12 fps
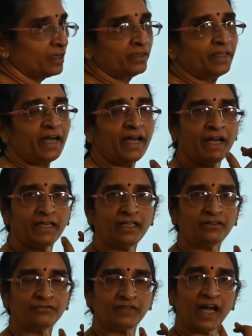The head
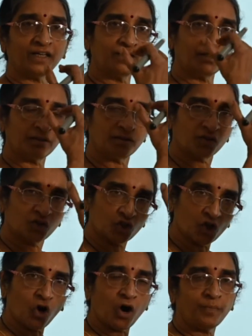of that
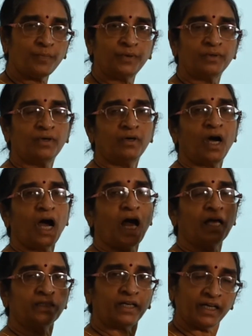top
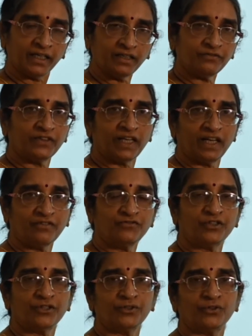and the head of the left
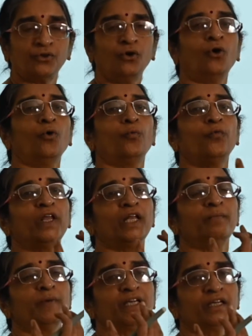row will
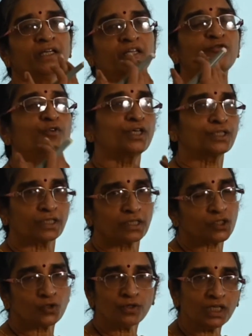be
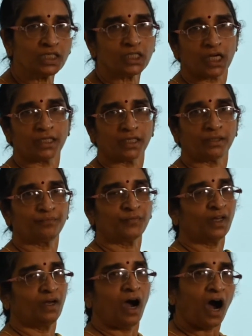inverses to each other.
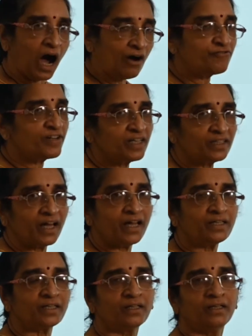After
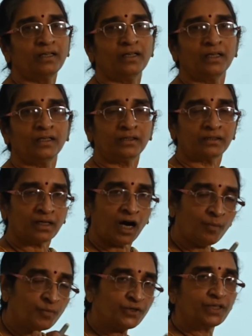that,
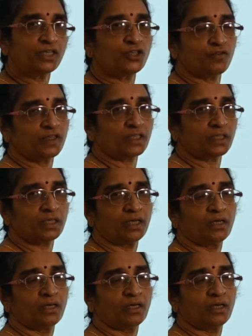commutativity.